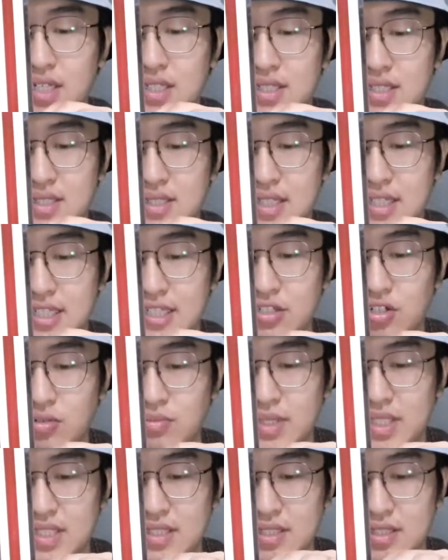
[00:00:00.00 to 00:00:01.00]
the
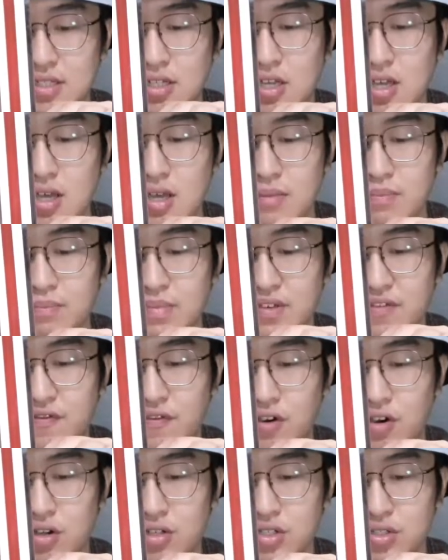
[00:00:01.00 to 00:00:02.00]
salinometer
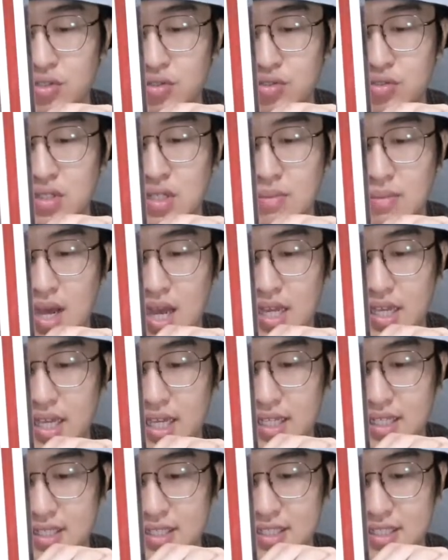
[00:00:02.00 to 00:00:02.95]
before you do the marking.